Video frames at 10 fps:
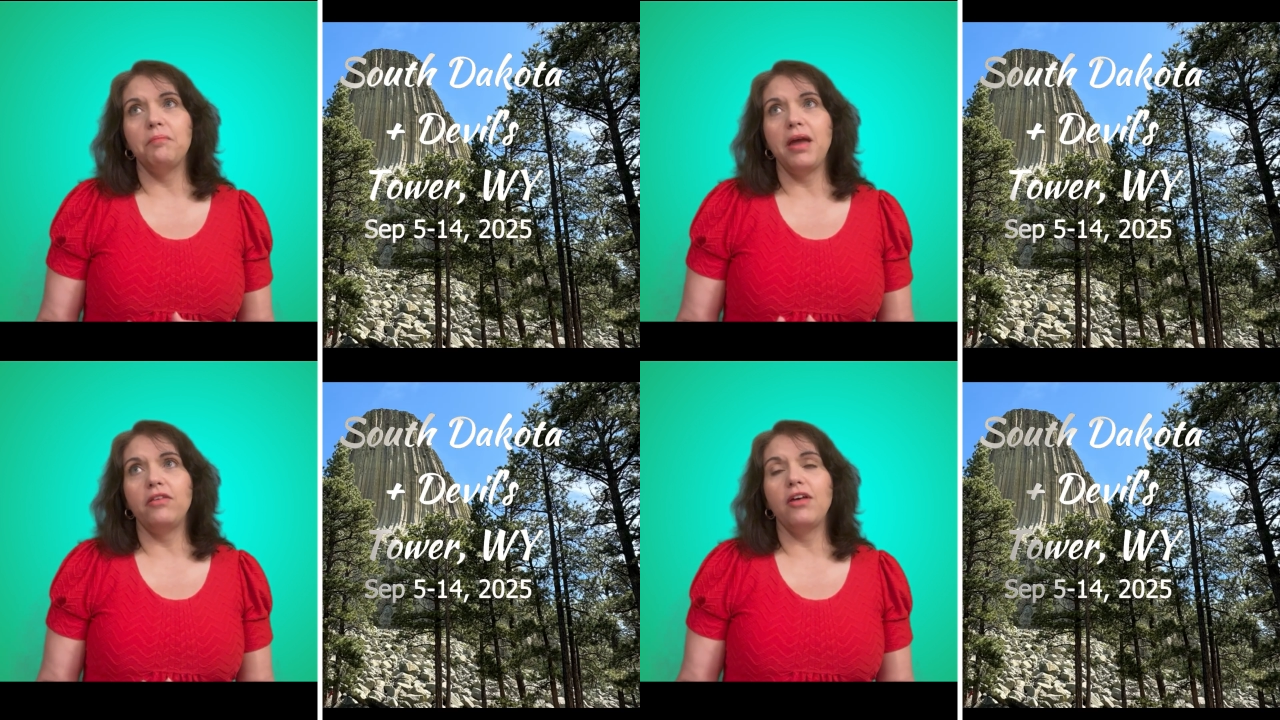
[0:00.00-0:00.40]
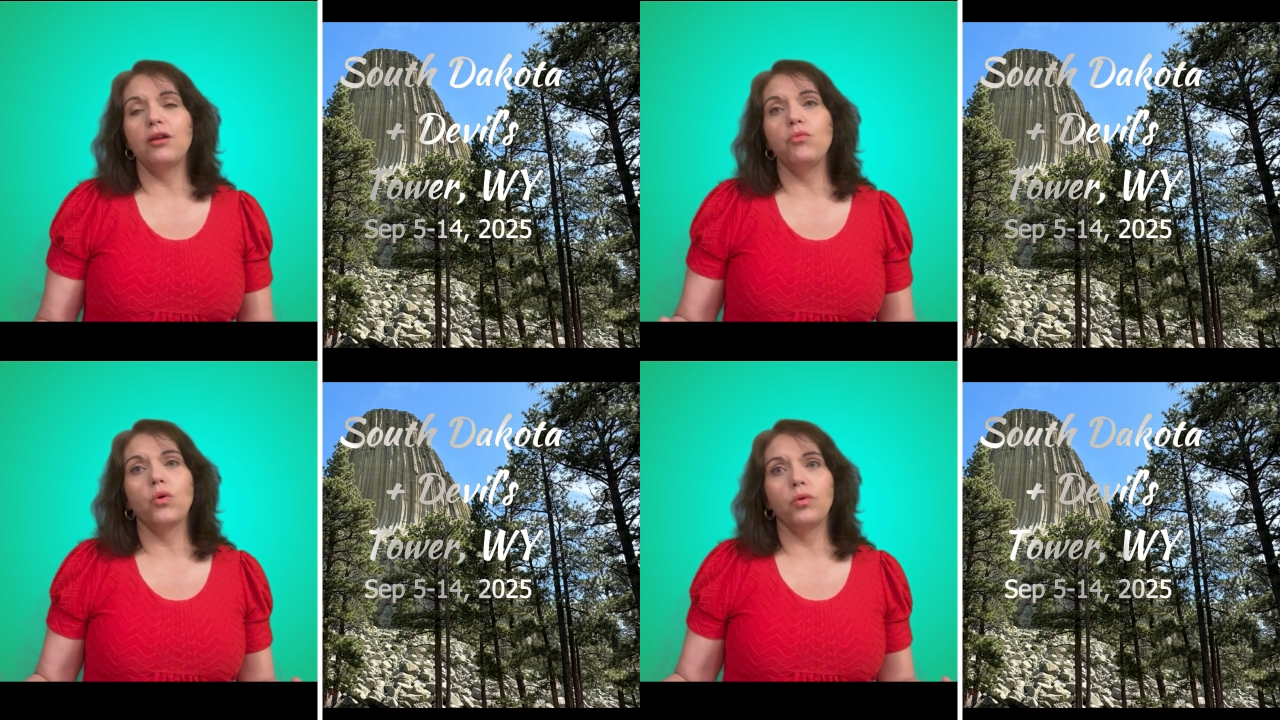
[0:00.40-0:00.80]
make that a
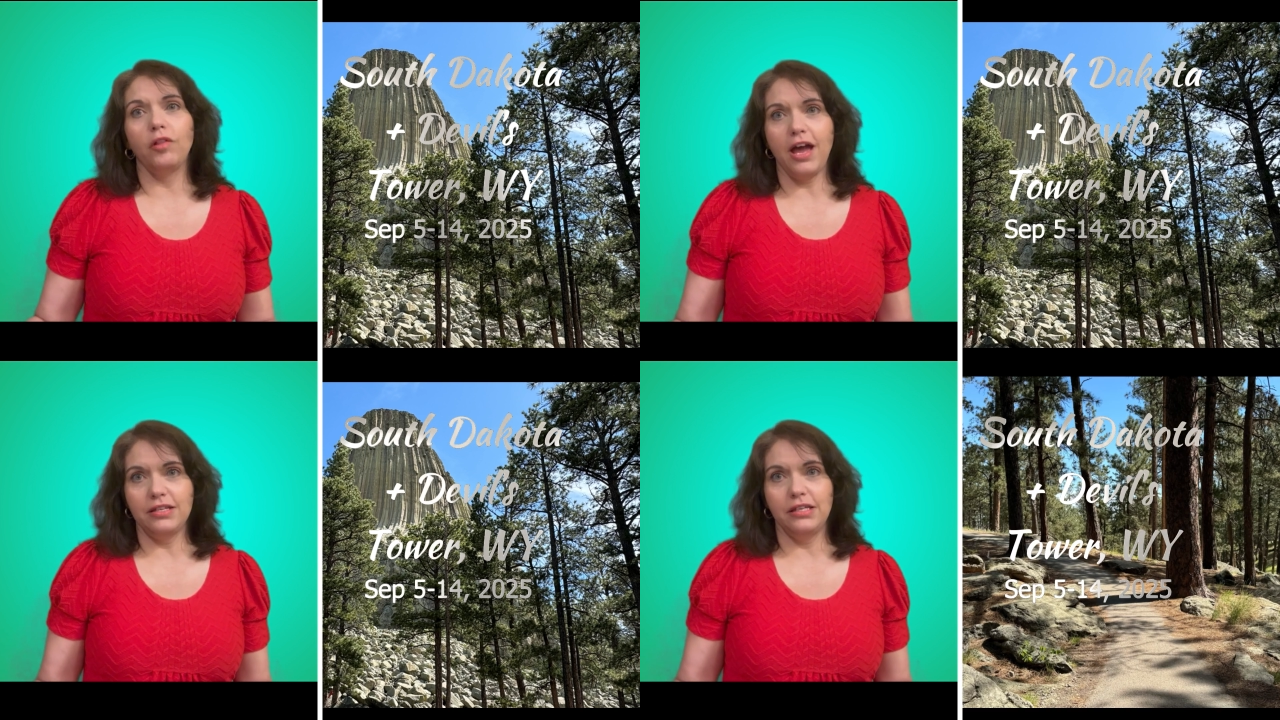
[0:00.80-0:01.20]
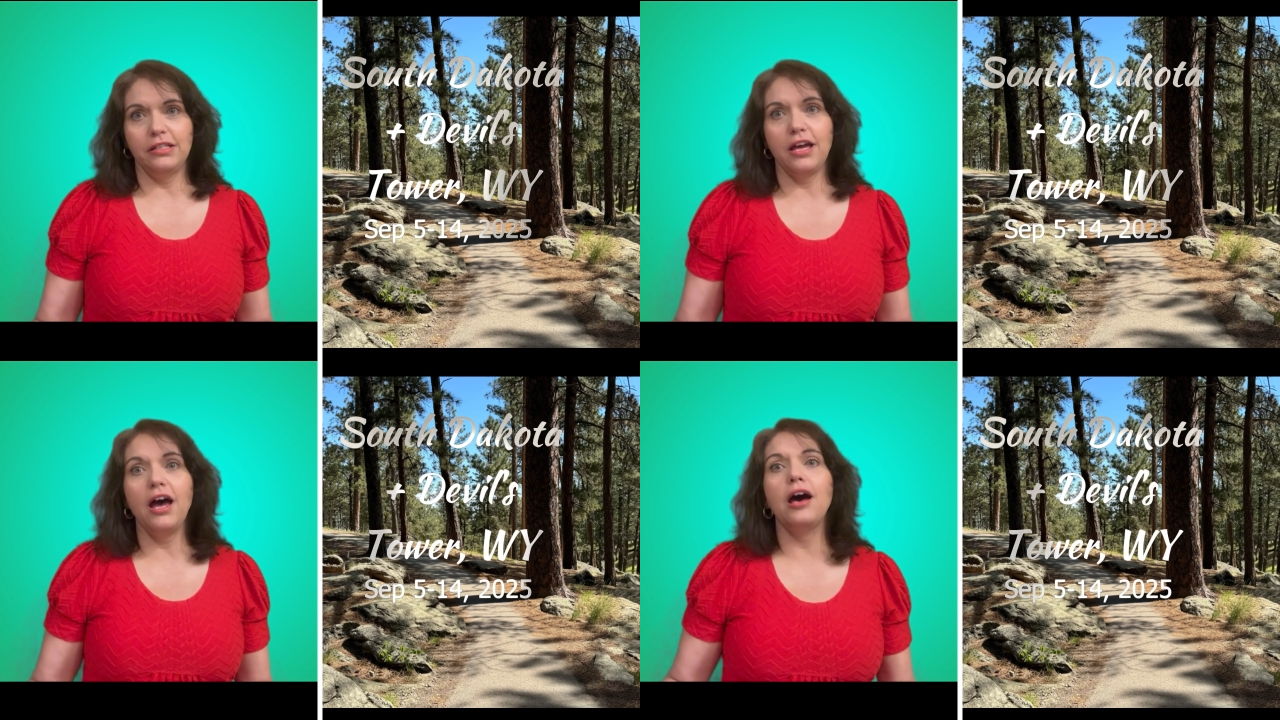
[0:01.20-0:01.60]
more relaxing
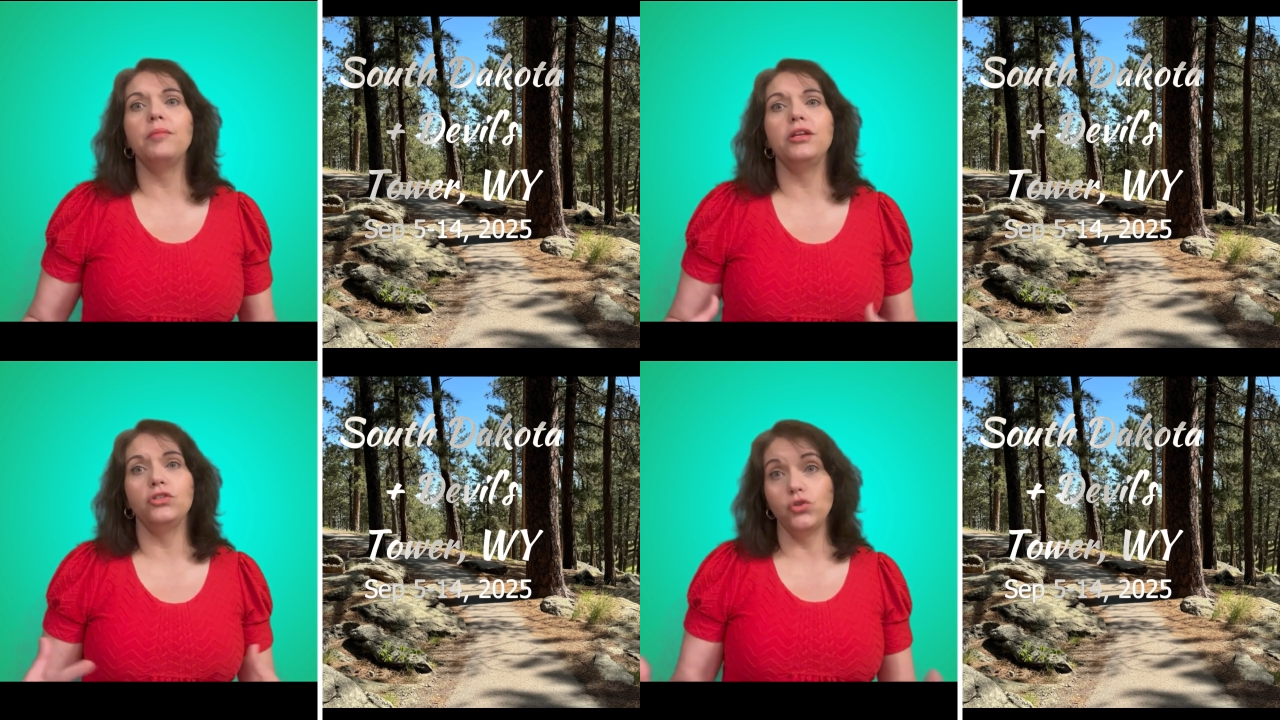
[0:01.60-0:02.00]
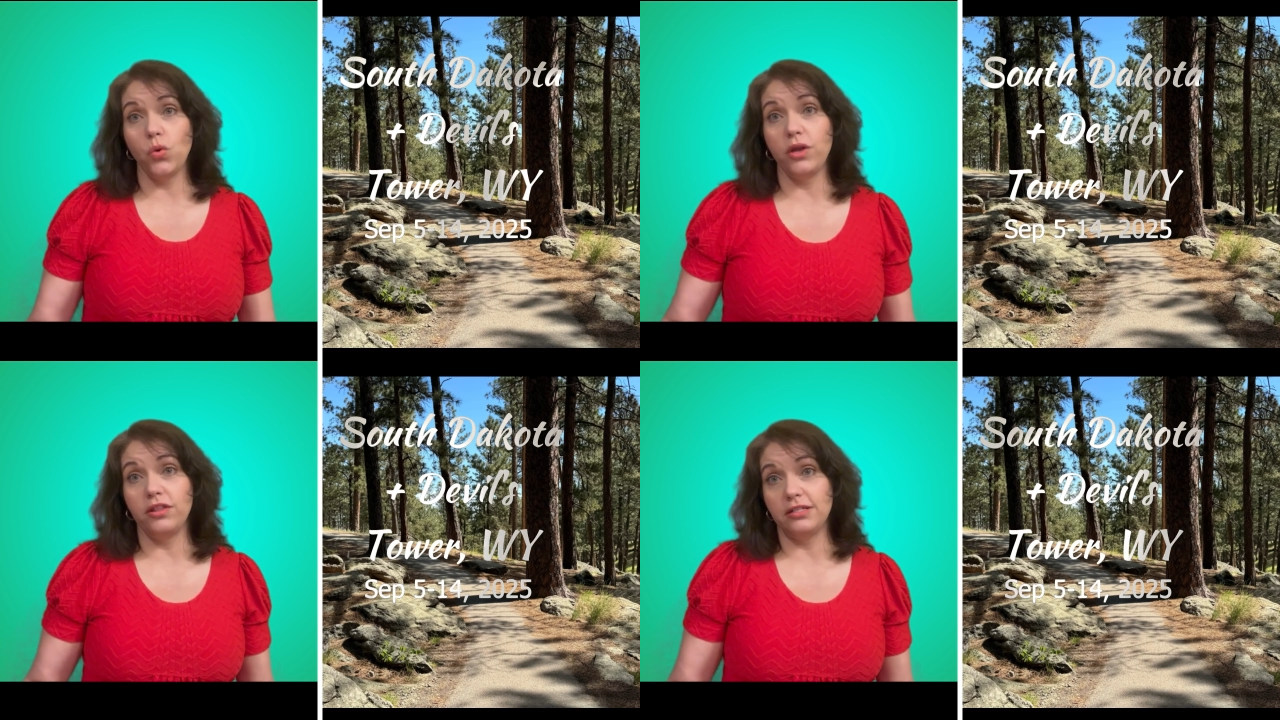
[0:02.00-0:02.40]
time and
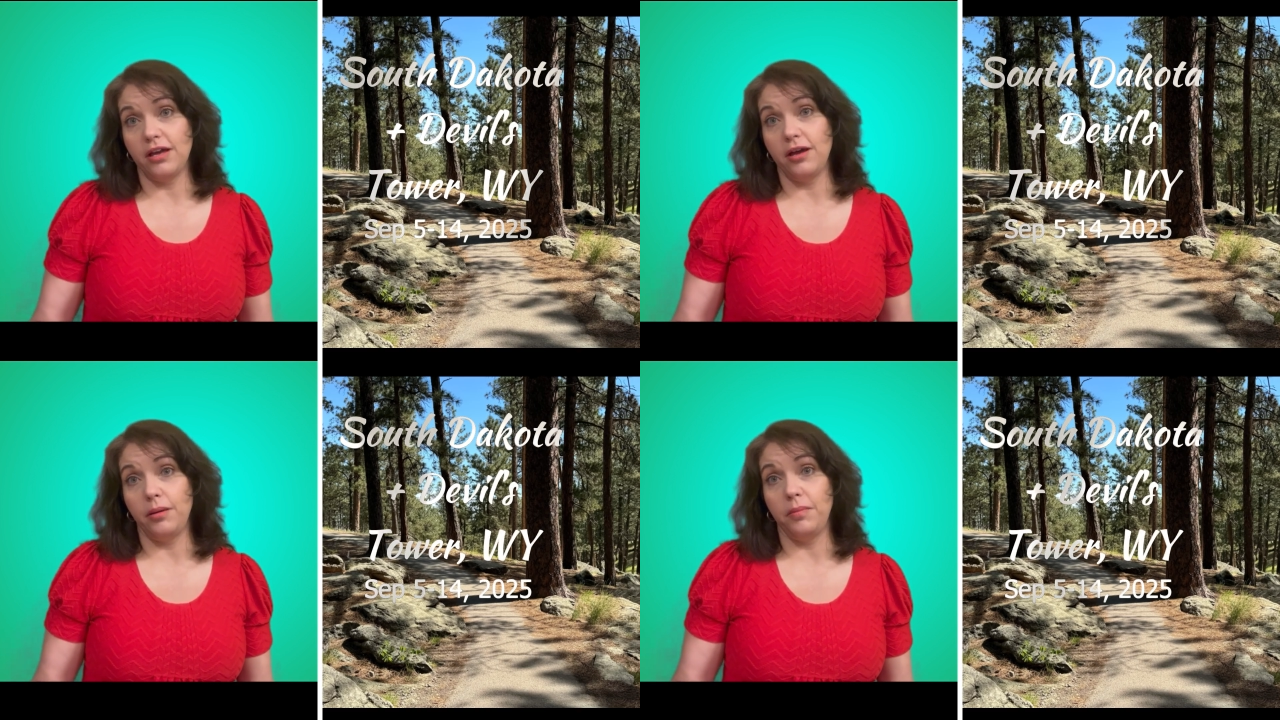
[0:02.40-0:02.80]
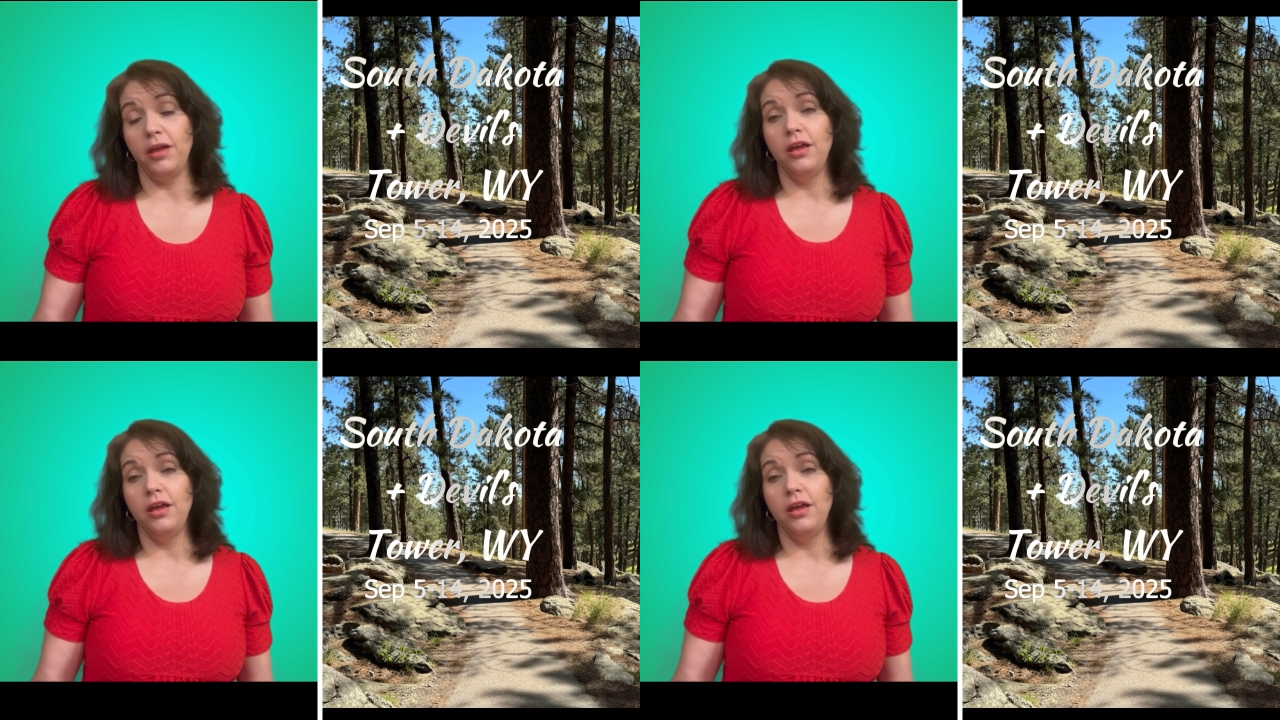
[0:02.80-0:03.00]
enjoy the time